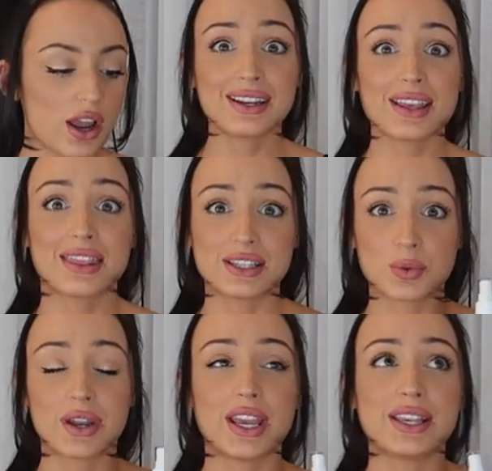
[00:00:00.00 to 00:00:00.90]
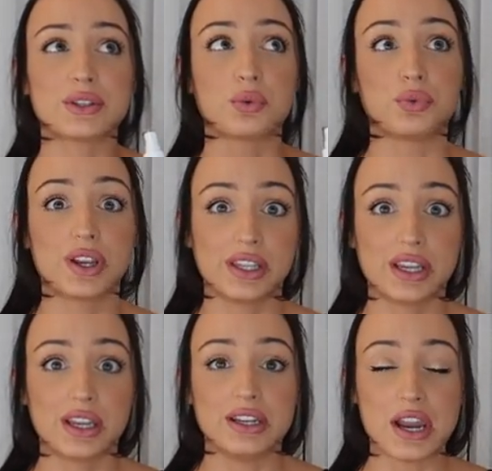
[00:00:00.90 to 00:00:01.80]
And this one is
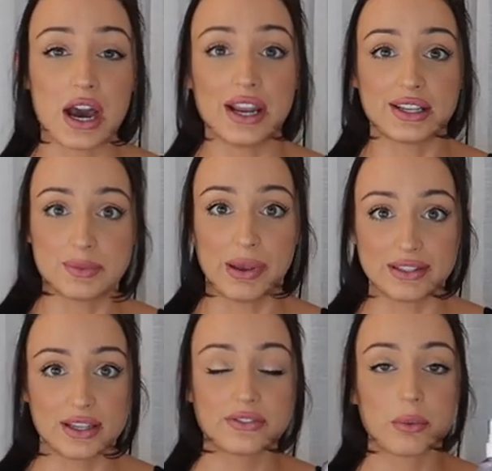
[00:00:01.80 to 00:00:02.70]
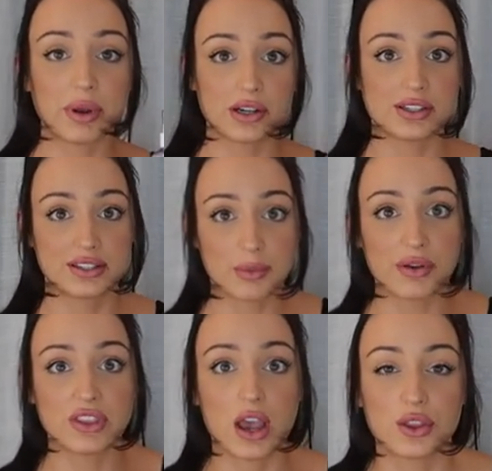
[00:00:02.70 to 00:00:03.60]
really not expensive compared to some
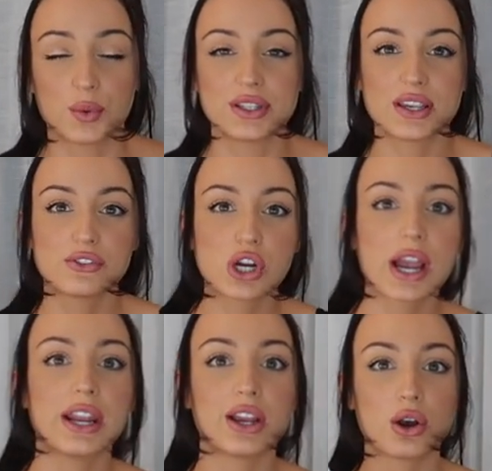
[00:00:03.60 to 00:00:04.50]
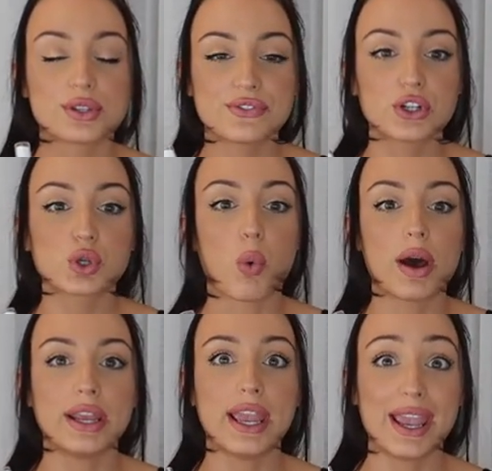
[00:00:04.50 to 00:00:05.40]
of the other ones I've tried. It goes for
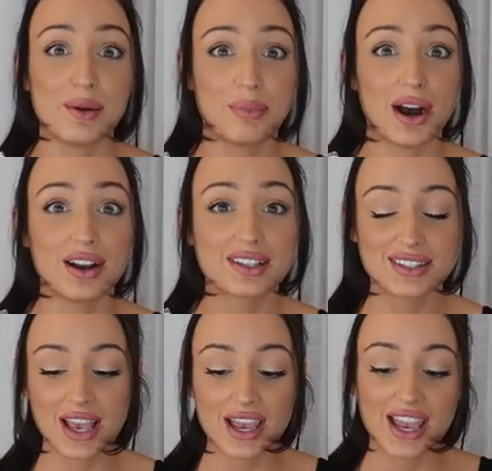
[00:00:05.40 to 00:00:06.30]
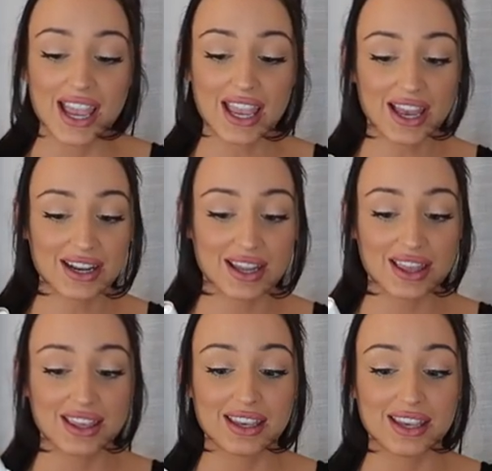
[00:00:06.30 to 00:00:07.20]
28 bucks and
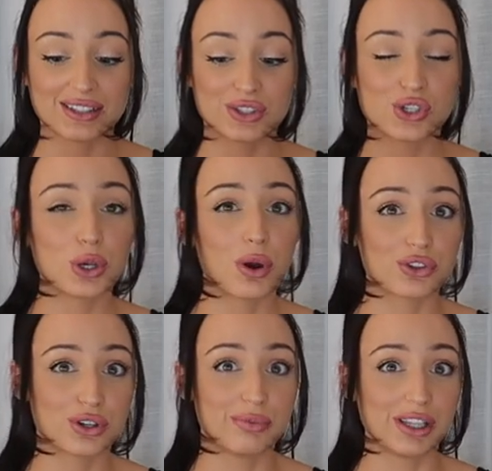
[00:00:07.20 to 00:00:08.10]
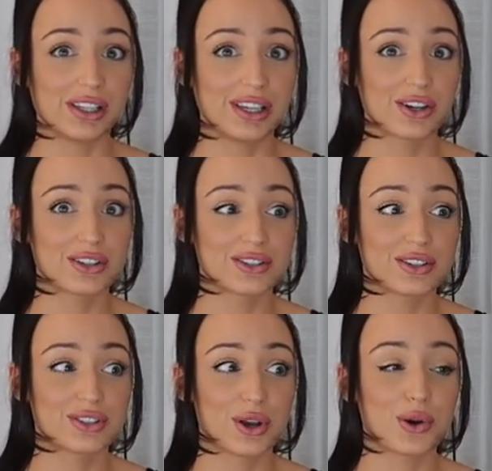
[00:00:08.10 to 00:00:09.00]
it's 200 milliliters.
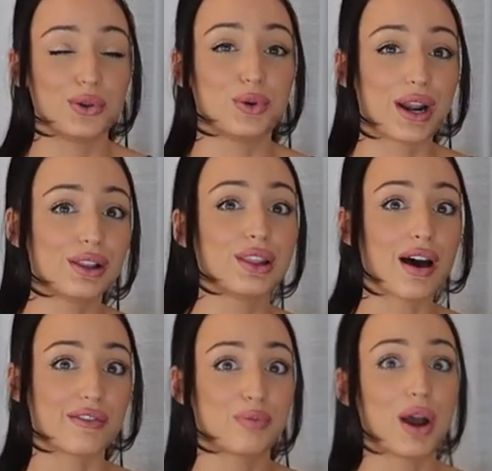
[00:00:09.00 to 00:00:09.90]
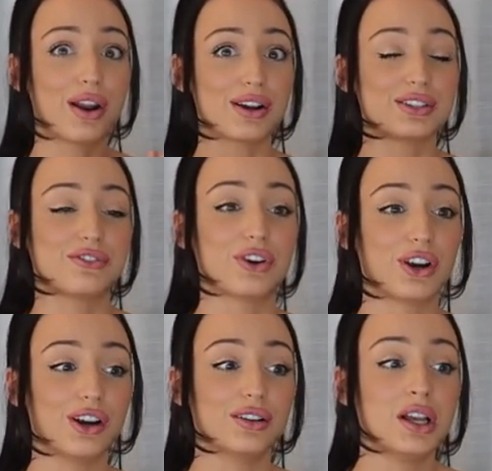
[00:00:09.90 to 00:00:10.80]
So you get a lot of product
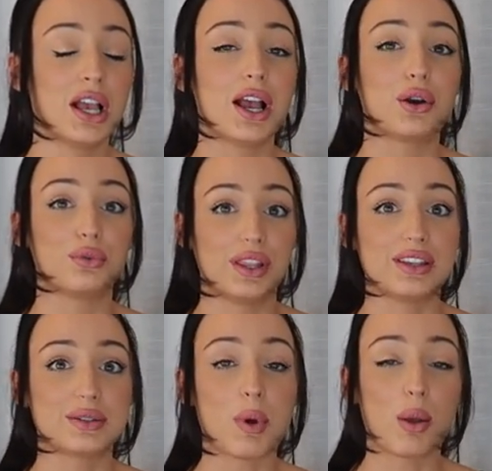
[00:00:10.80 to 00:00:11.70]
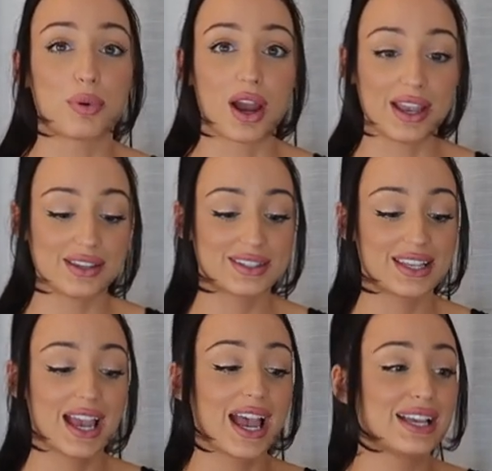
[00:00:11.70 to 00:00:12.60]
for really small price.
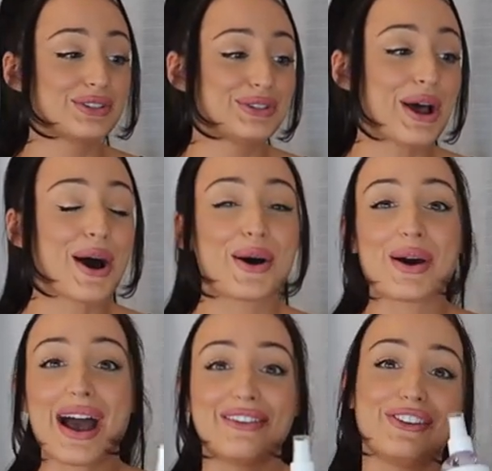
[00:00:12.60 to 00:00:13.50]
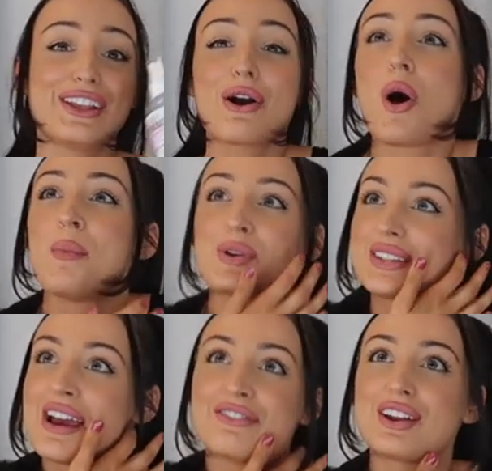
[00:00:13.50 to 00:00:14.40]
So I feel like
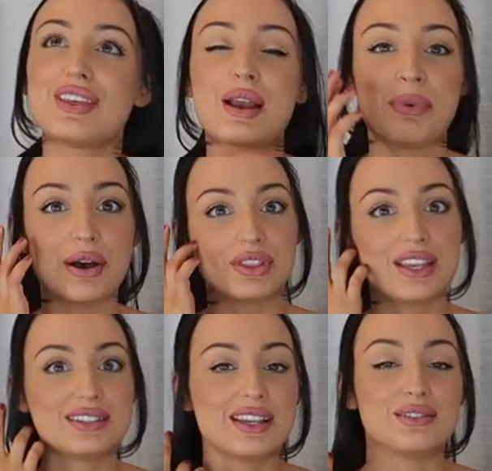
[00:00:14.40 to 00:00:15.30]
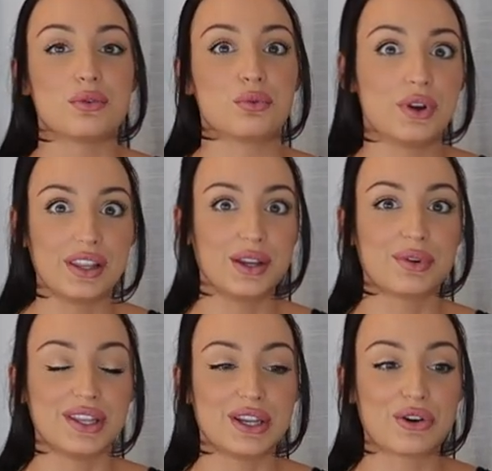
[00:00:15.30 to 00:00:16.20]
almost everything about this is really,
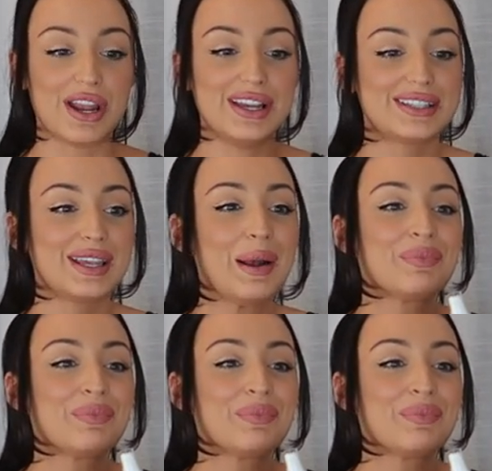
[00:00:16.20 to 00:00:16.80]
really great.